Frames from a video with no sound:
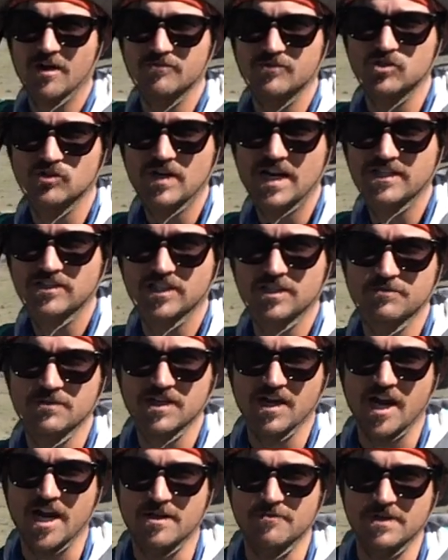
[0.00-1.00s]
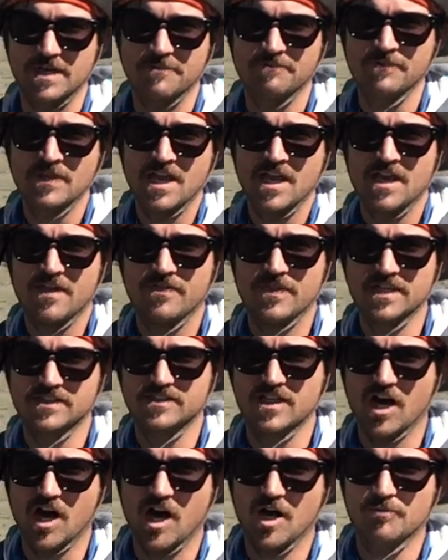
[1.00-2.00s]
directly behind me,
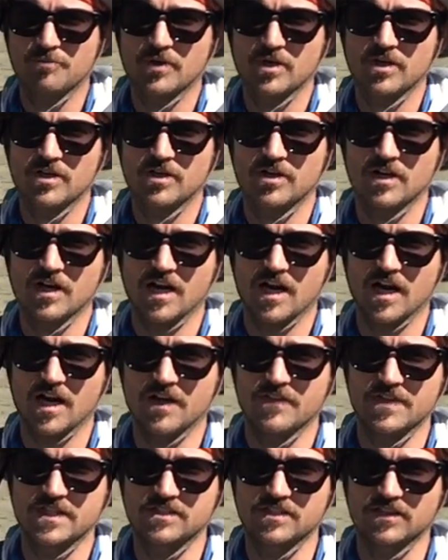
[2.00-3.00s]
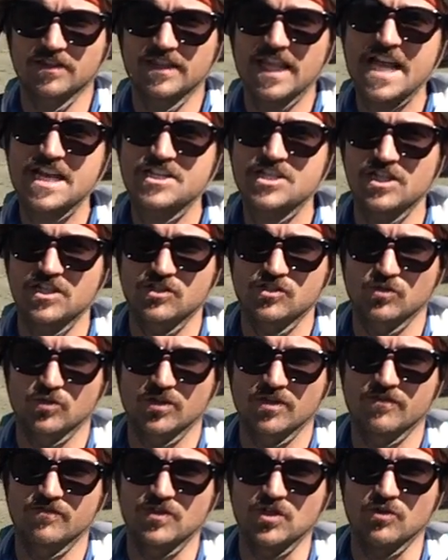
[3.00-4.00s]
this ledgy
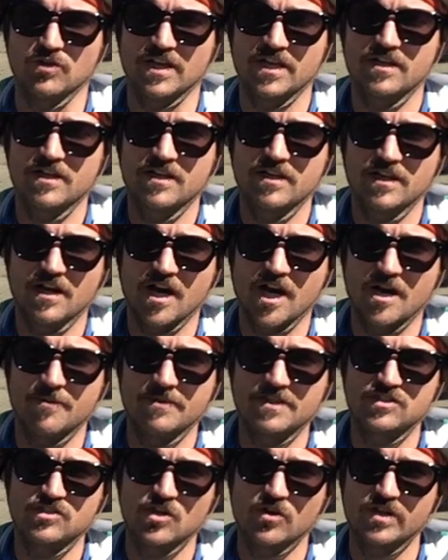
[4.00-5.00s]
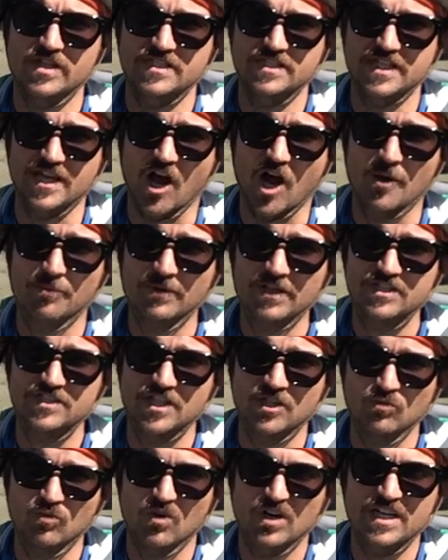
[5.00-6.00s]
sort of unit is known as the upper
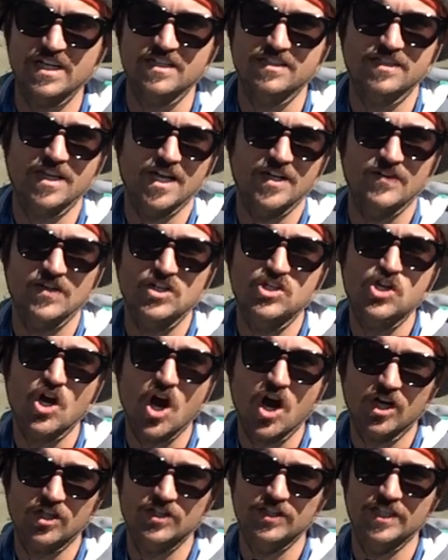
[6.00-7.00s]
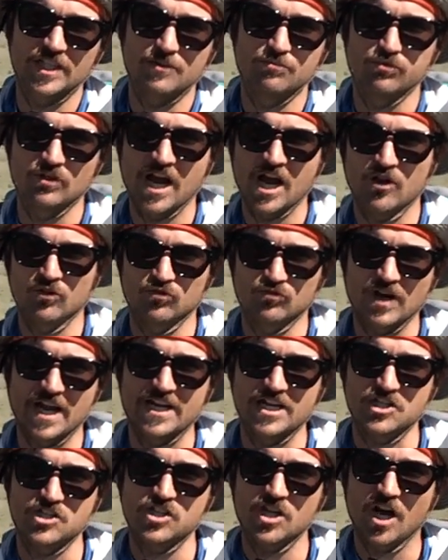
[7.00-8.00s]
Dinwoody. It's kind of a chocolatey brown
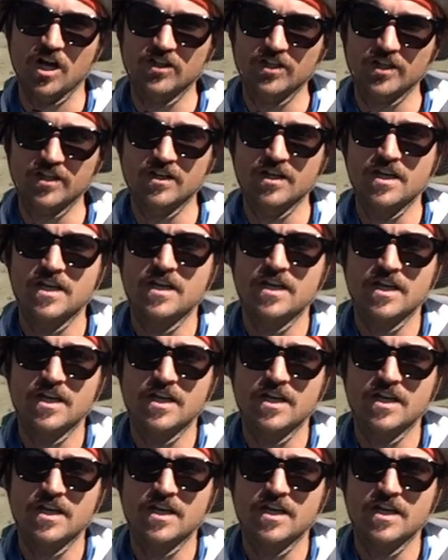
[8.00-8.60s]
reddish color